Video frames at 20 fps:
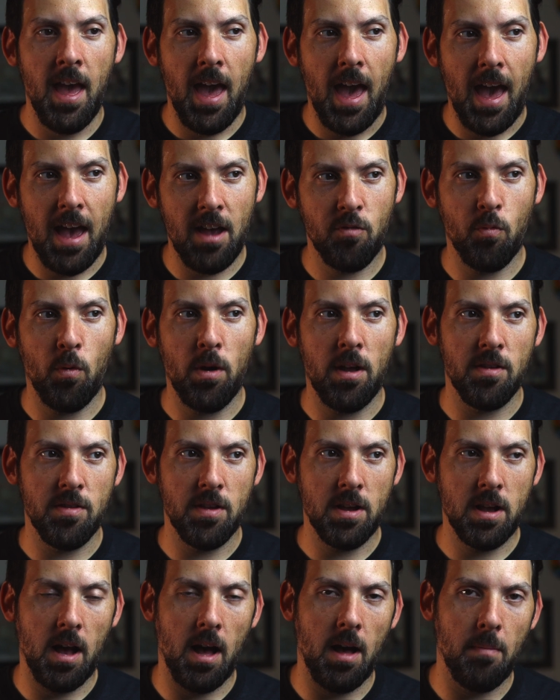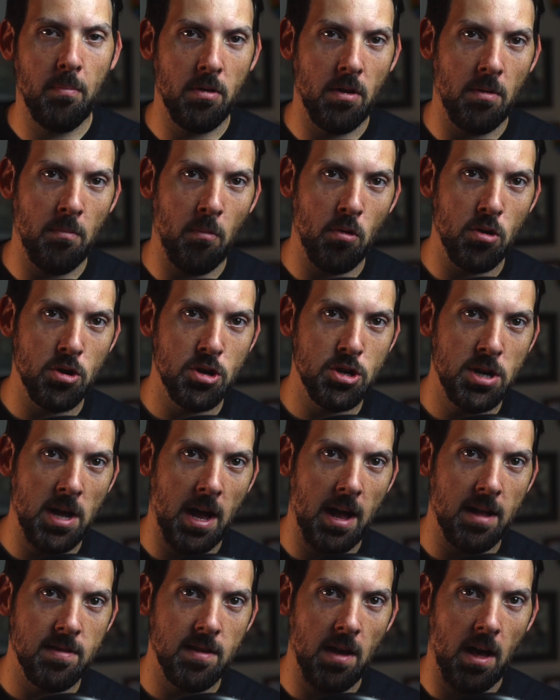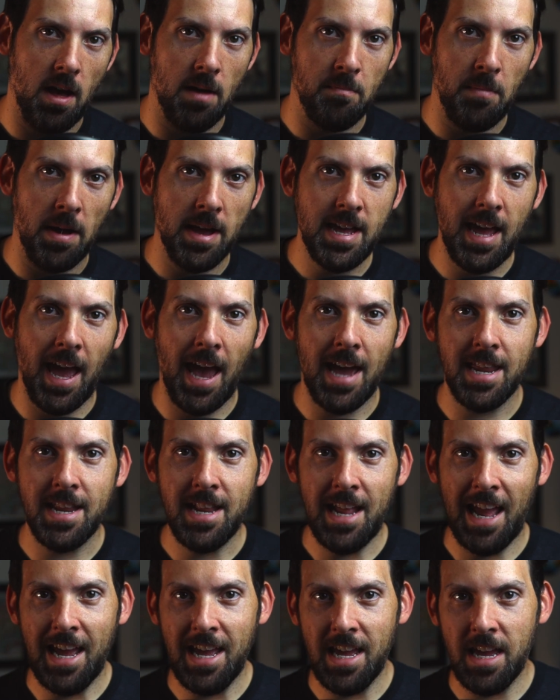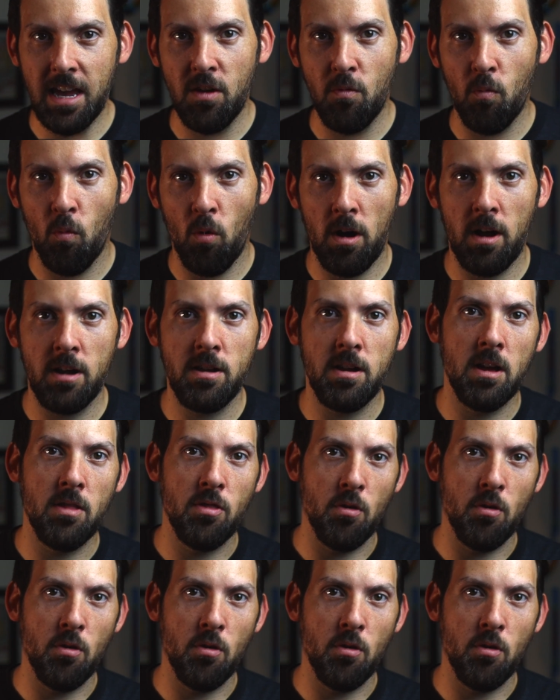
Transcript: as well as a couple more shots on my Canon AE1.